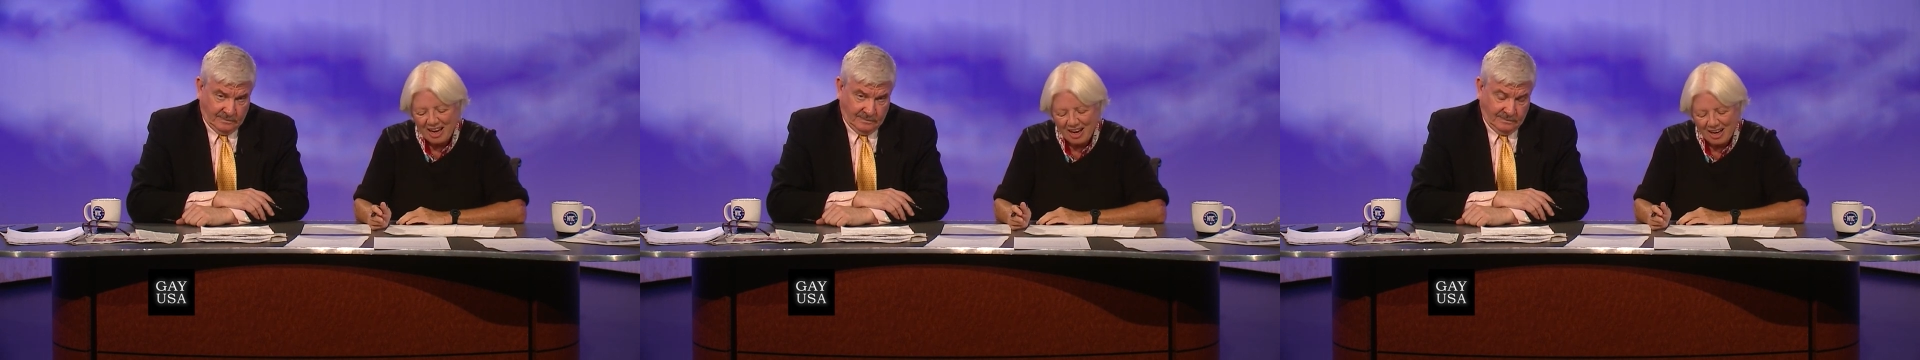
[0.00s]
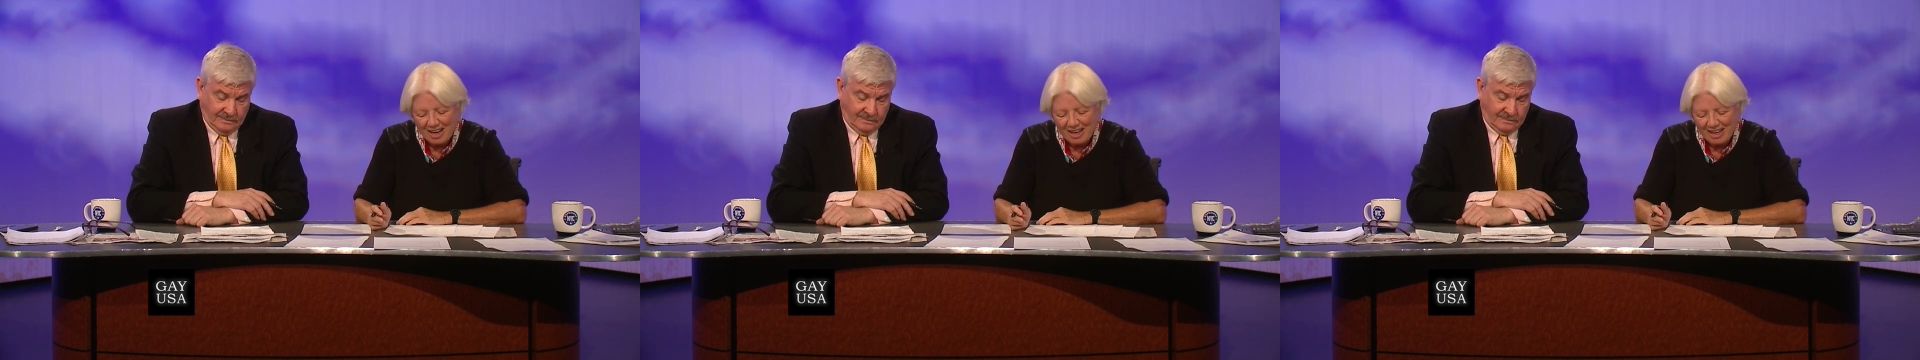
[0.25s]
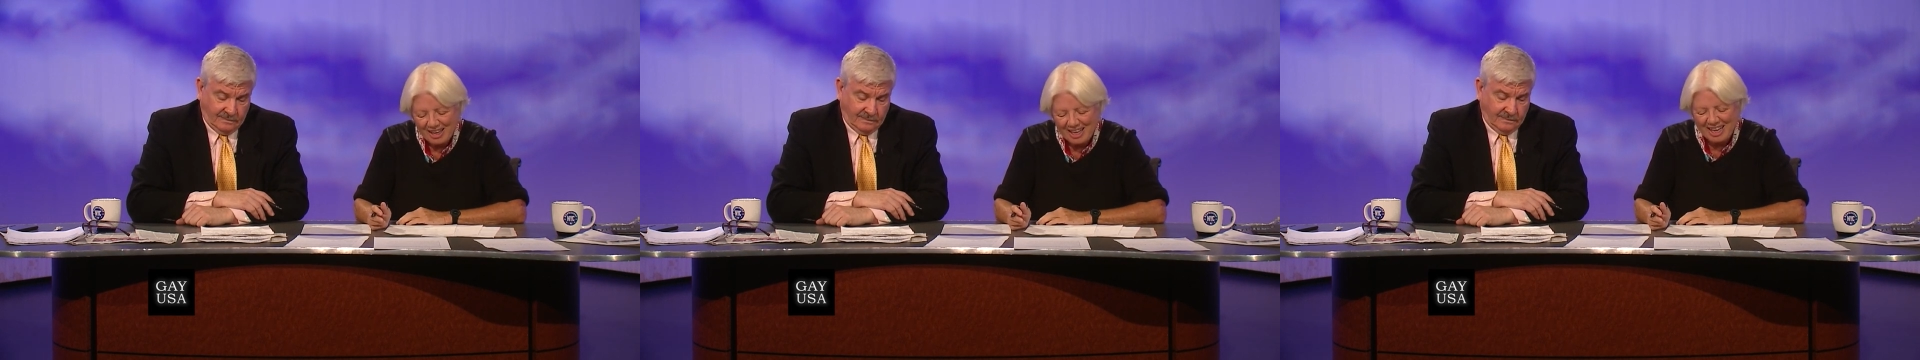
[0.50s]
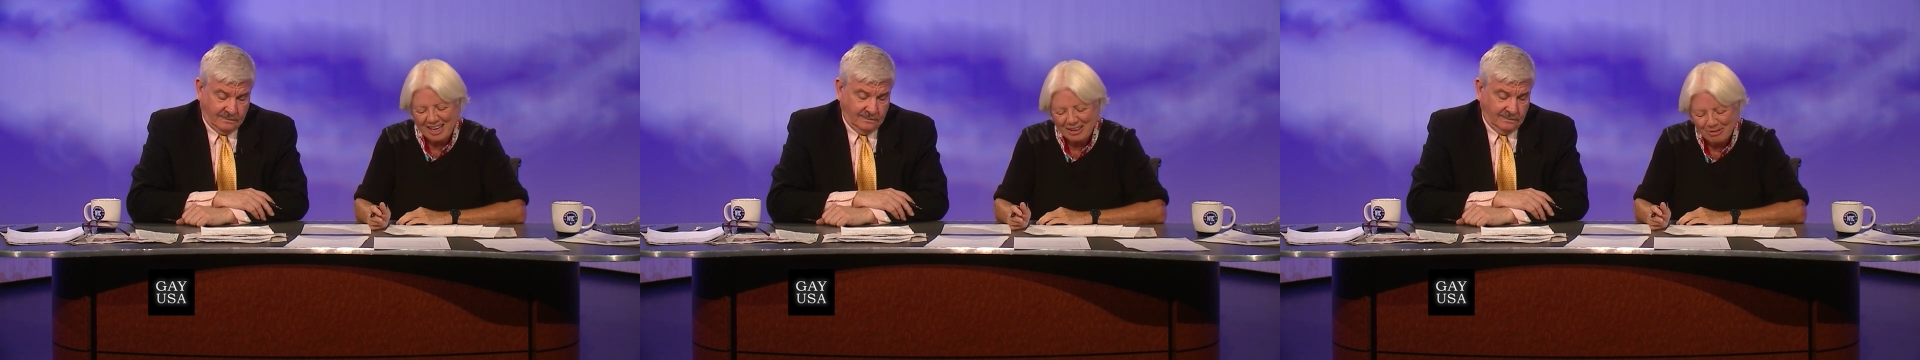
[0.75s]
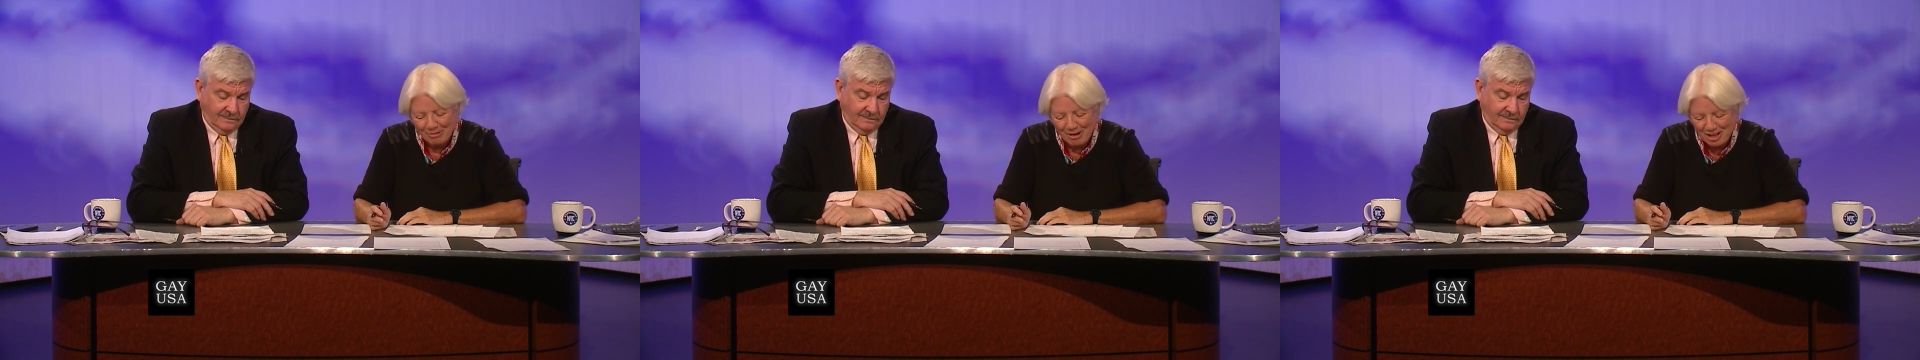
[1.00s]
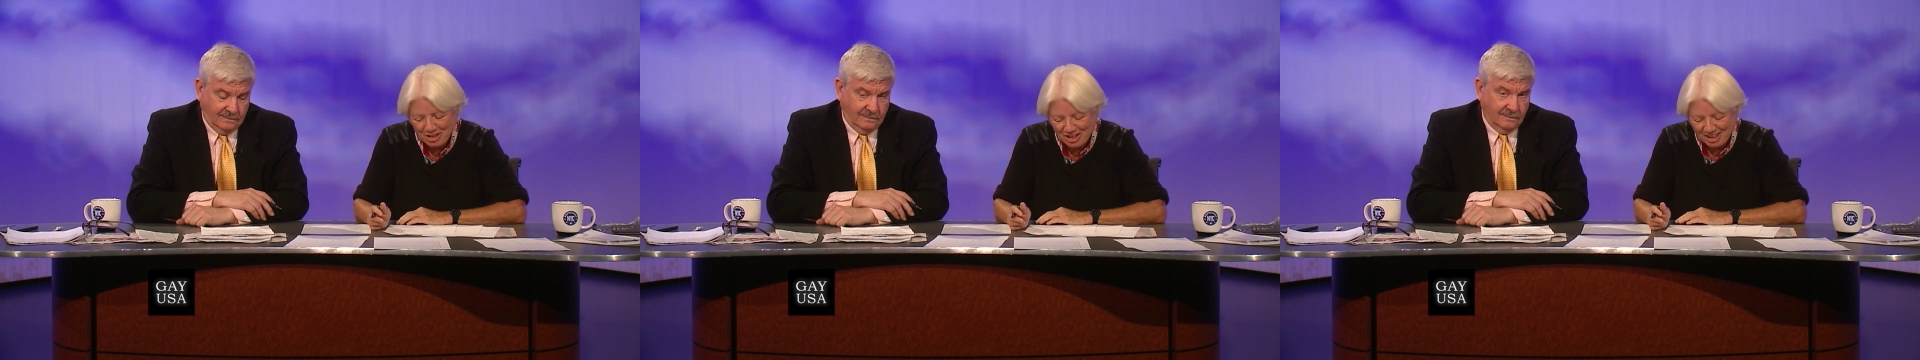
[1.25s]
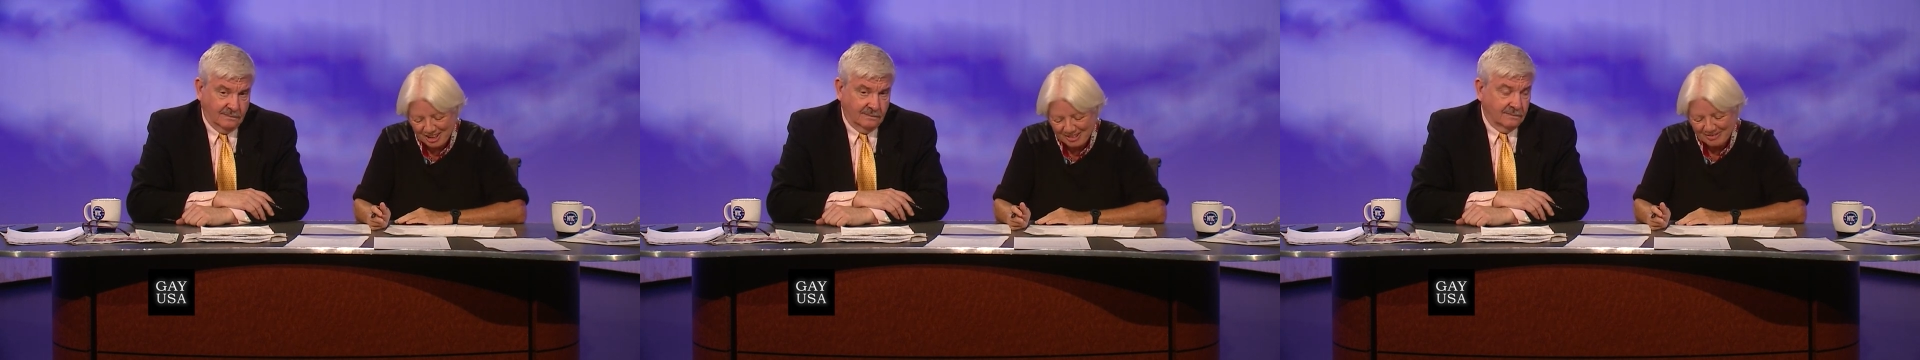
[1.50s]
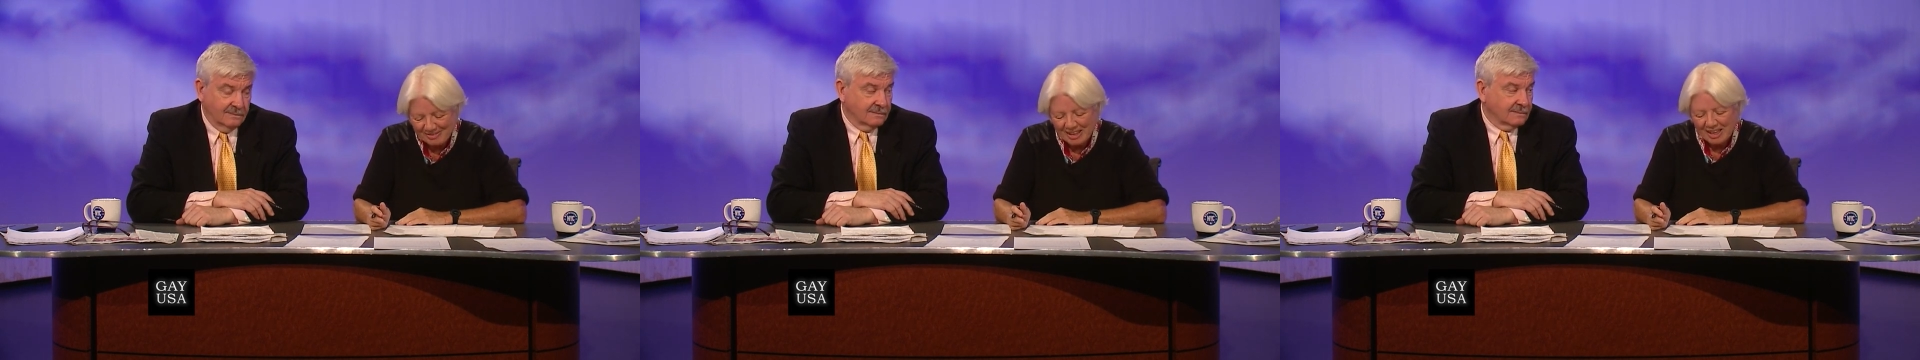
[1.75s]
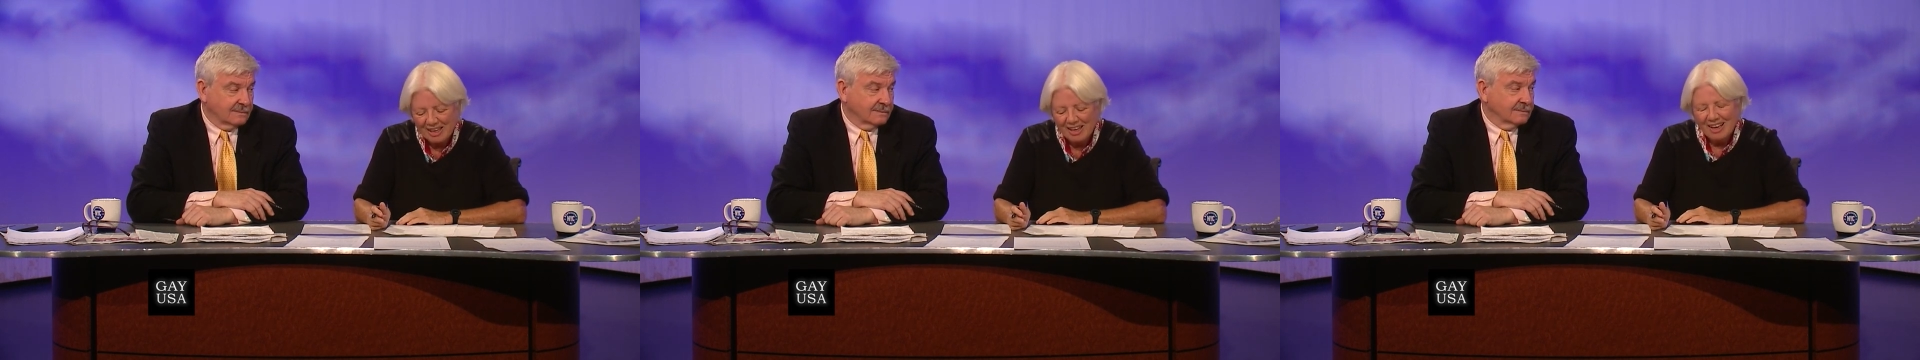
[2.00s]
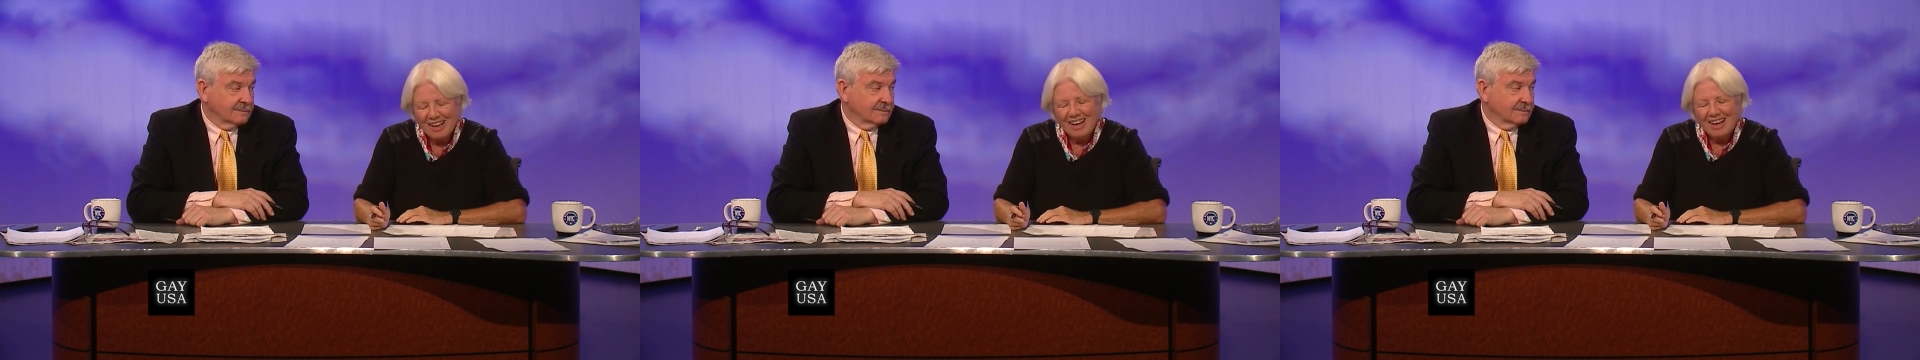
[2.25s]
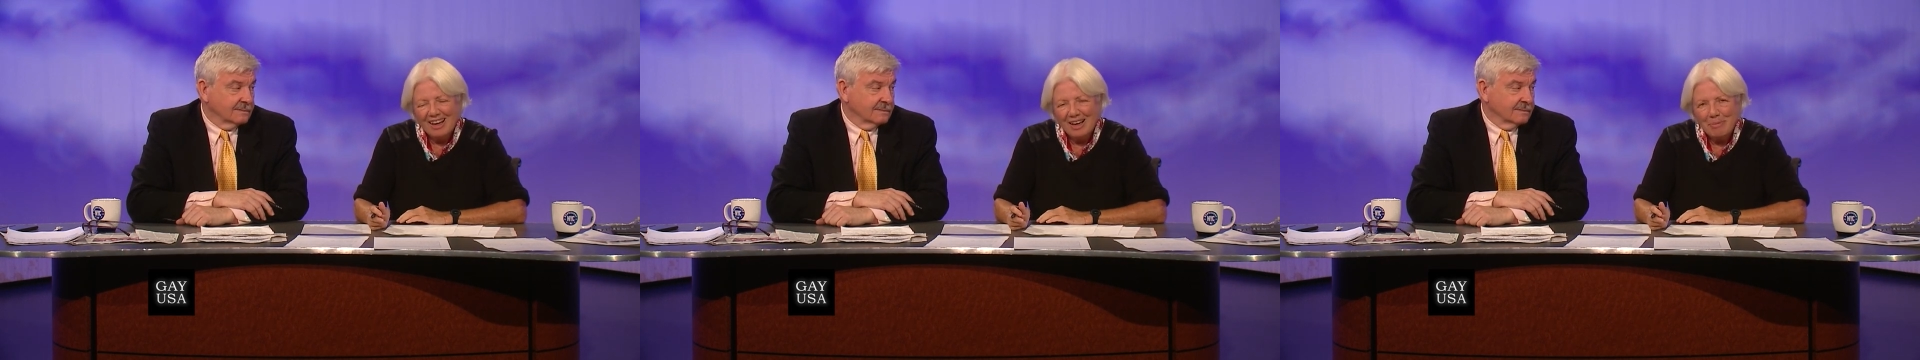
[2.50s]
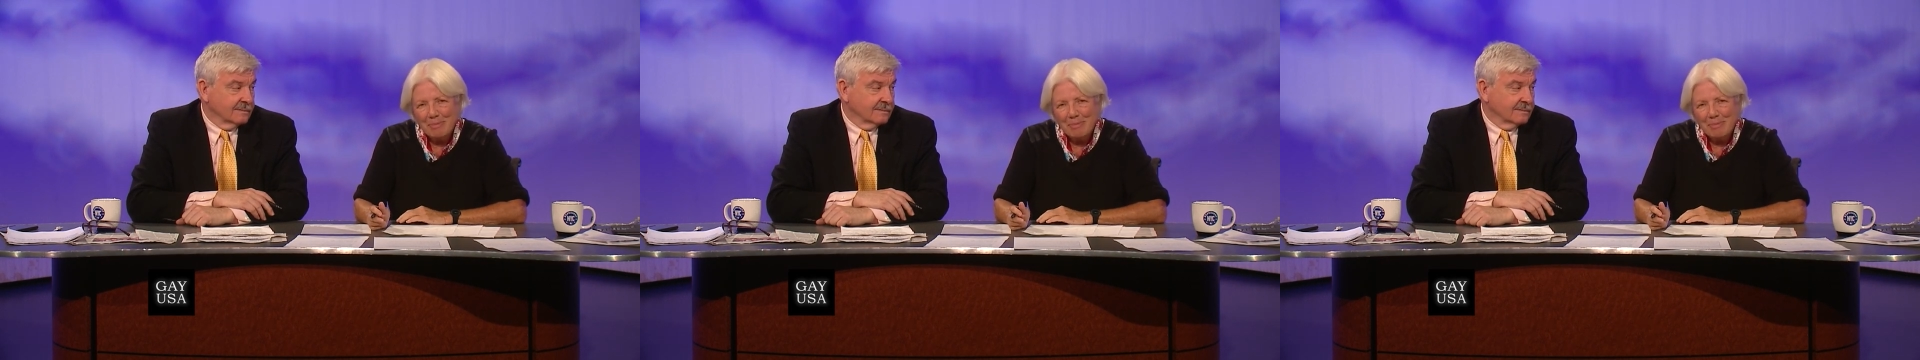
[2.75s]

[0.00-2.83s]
Speaker 1: uh, in Russia, a